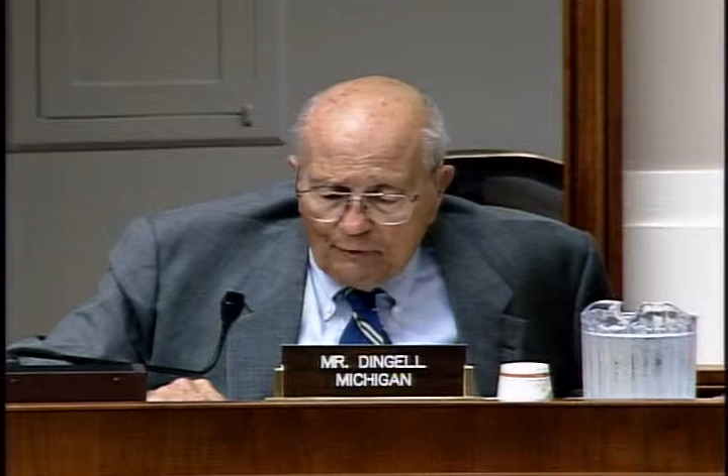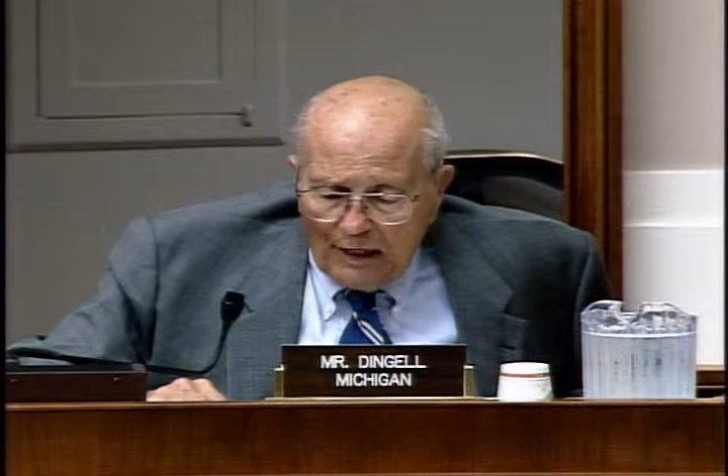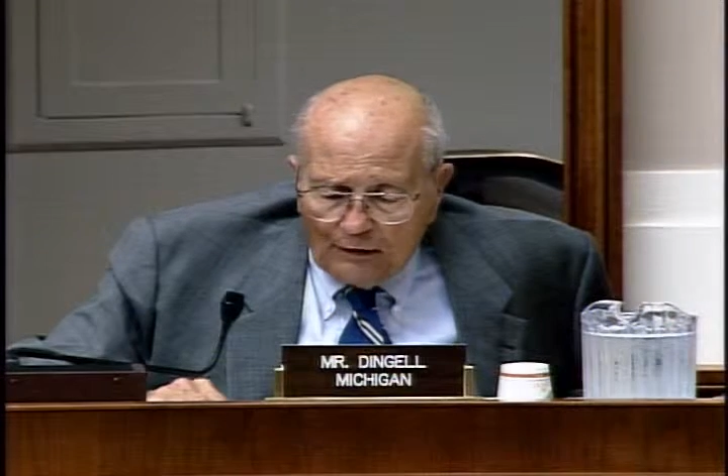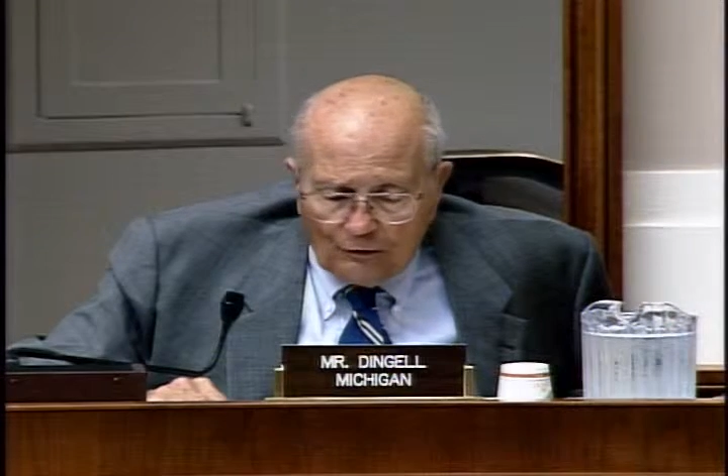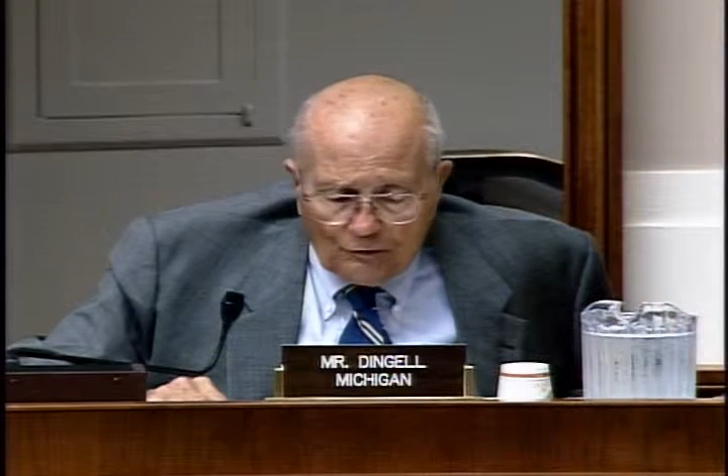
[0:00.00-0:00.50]
a
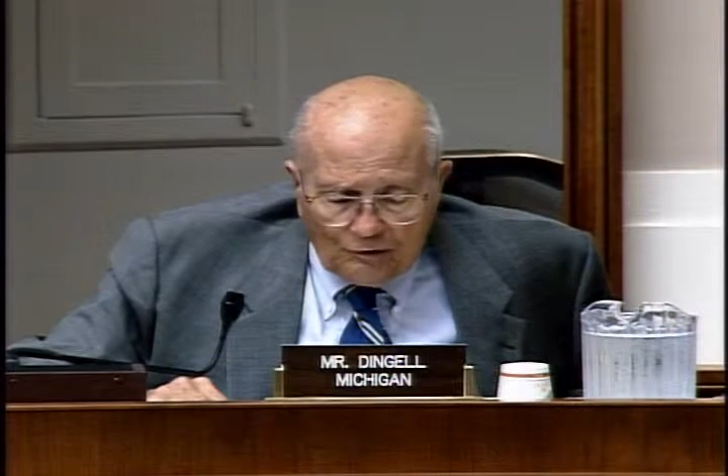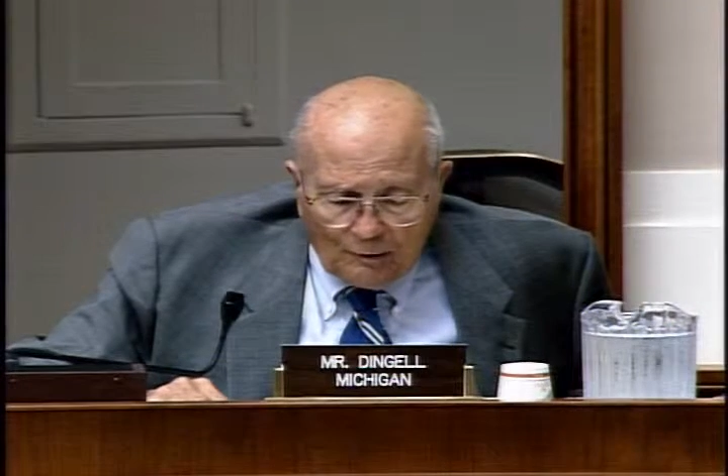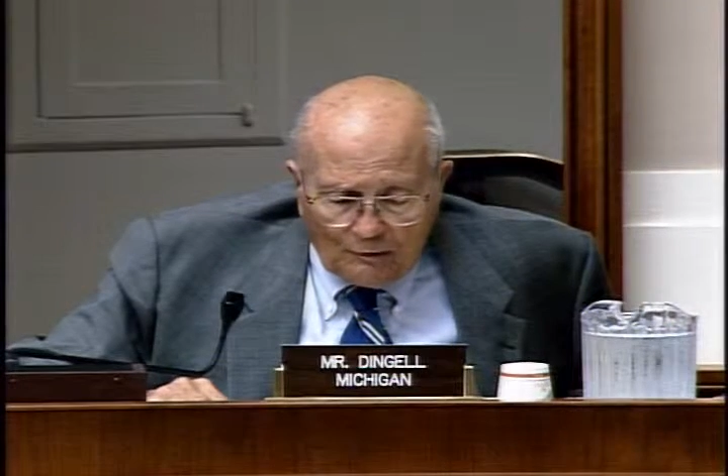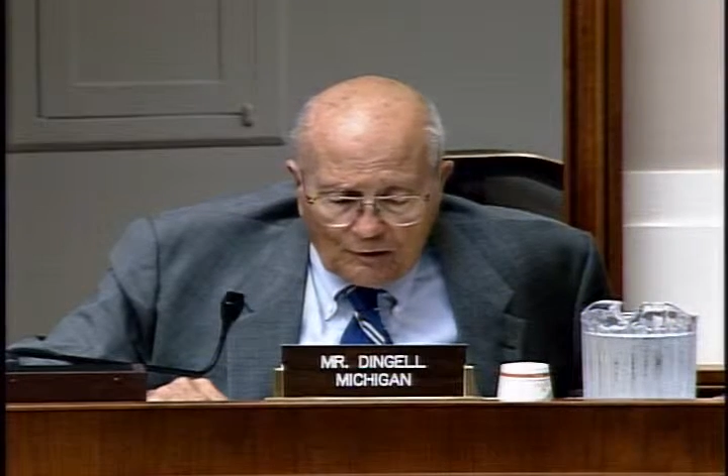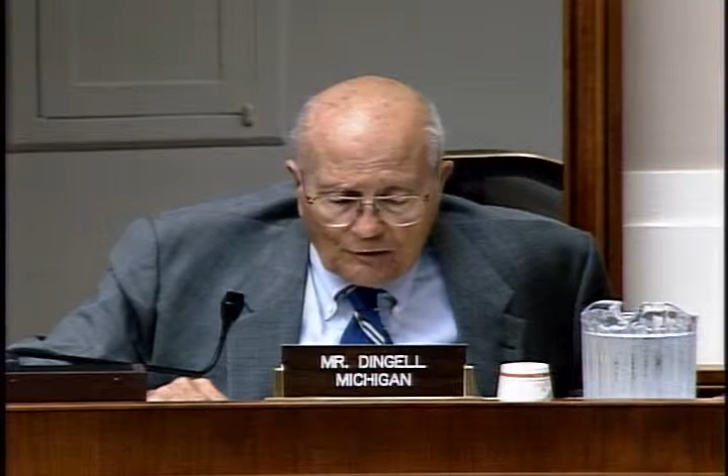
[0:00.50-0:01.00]
manner
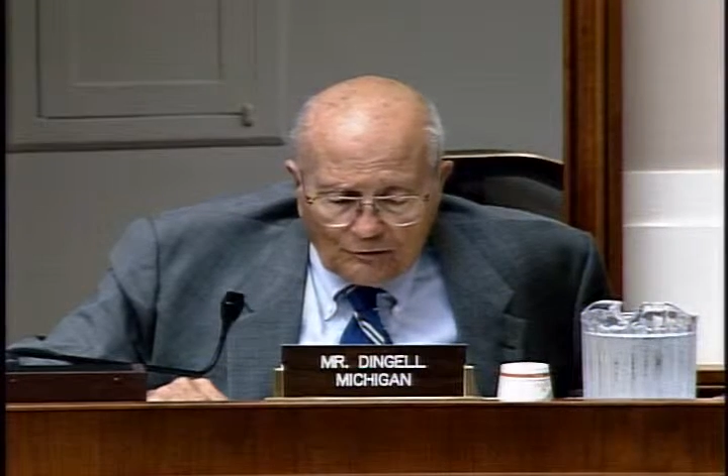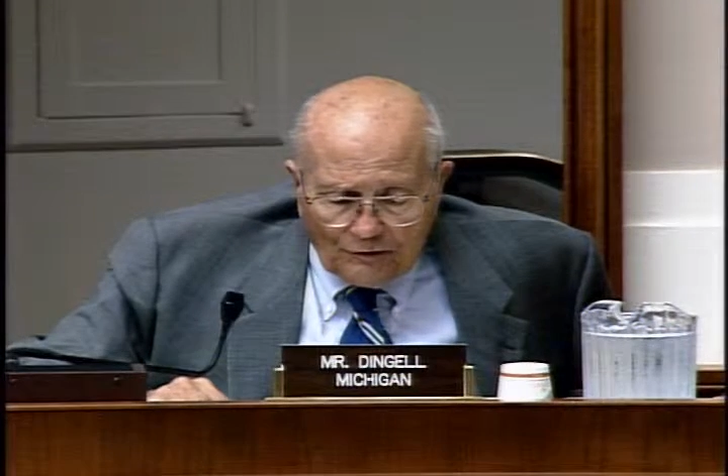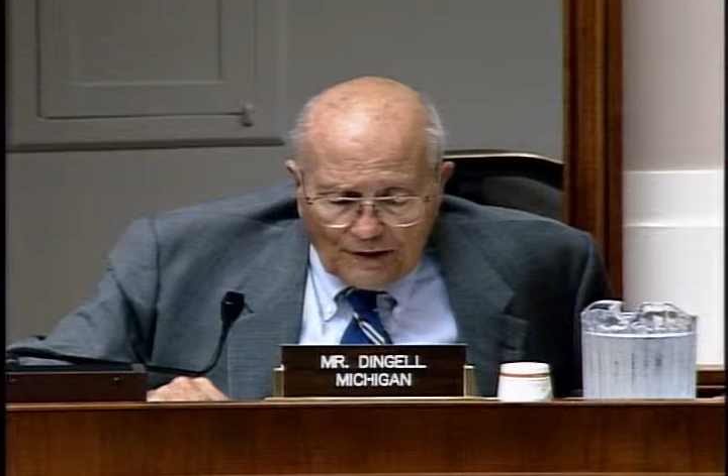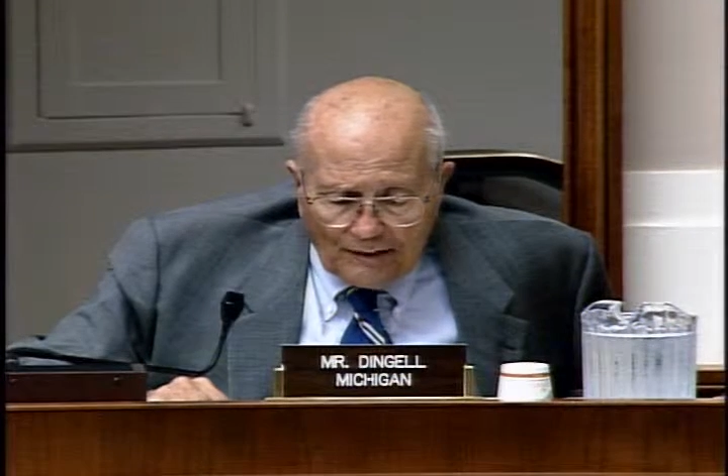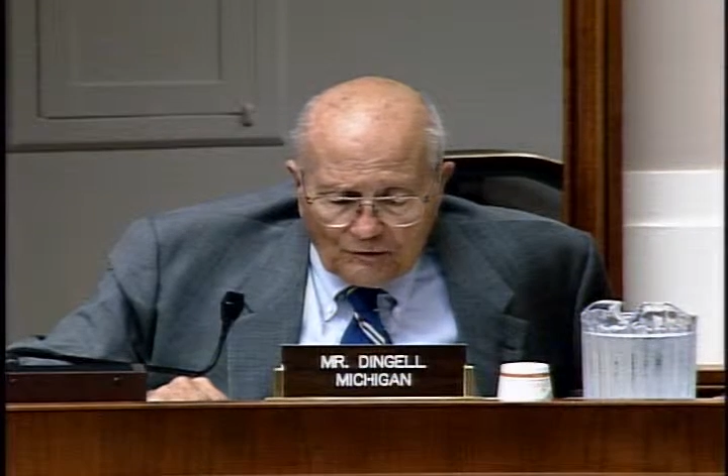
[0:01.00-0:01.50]
similar to
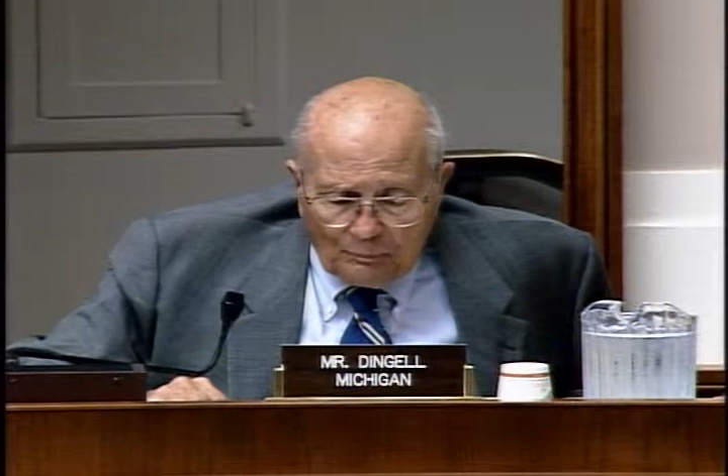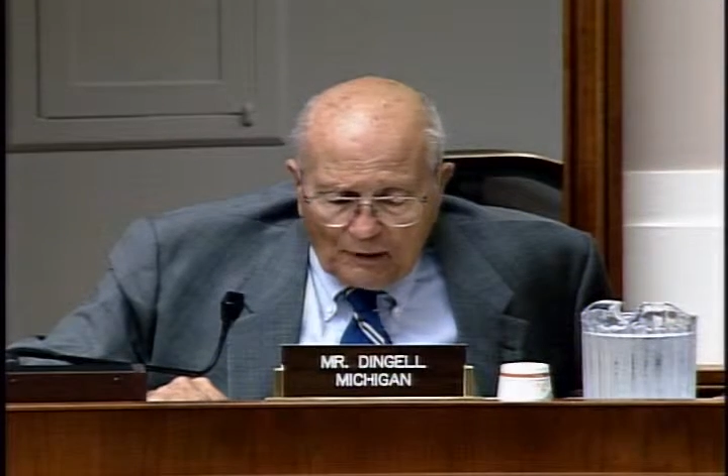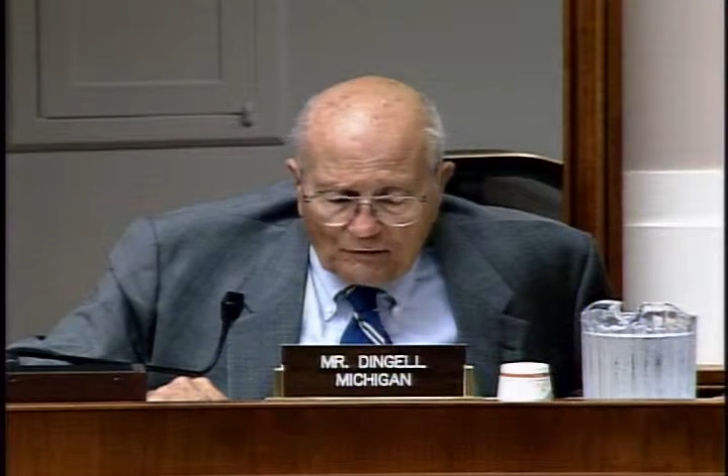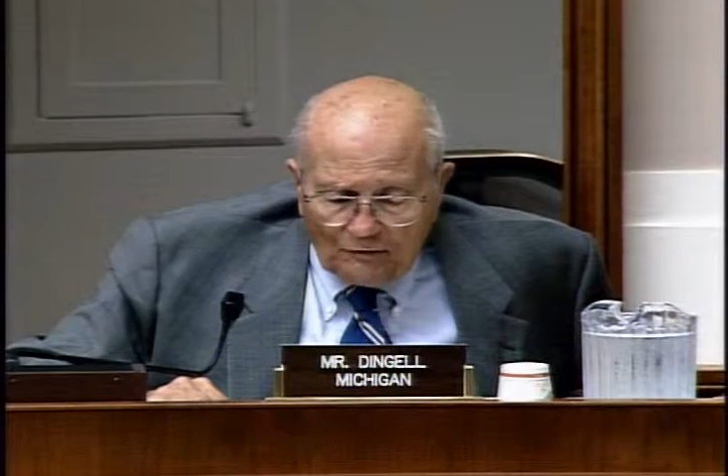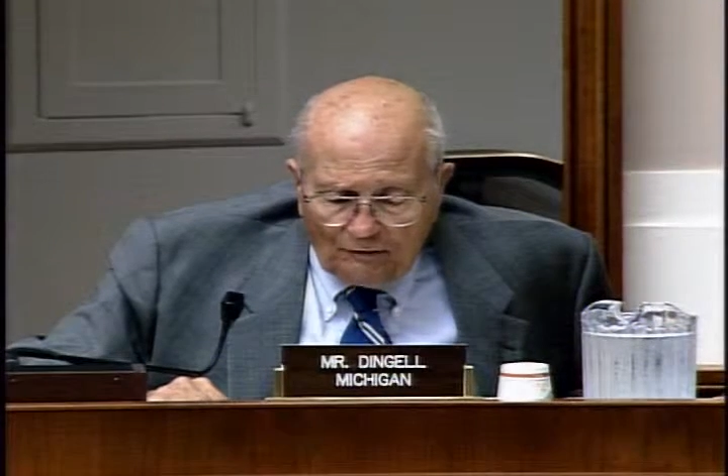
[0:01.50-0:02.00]
that
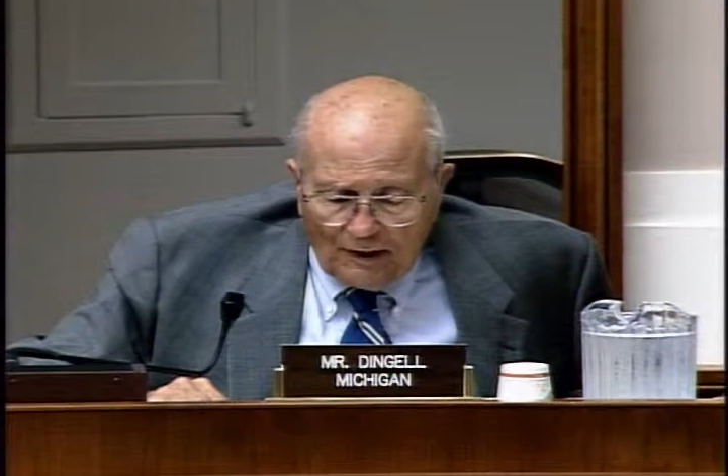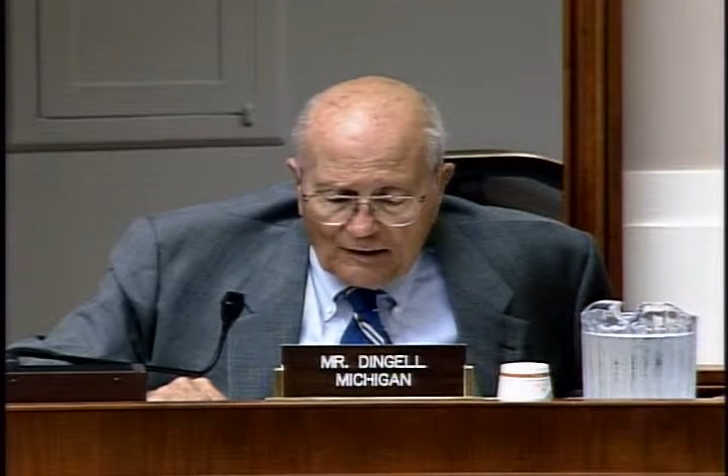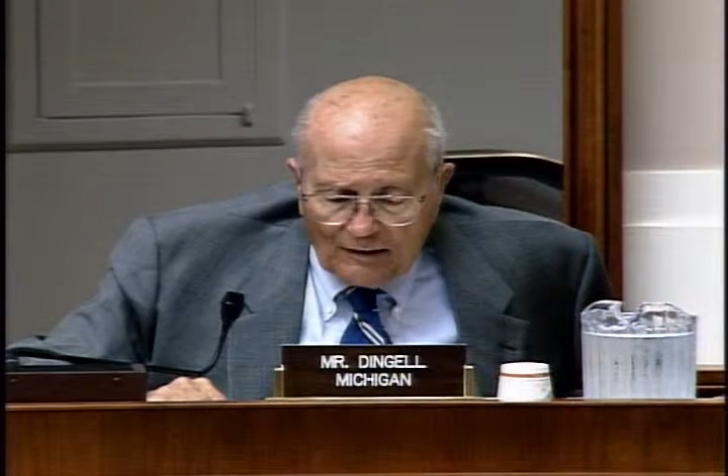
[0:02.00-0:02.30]
specified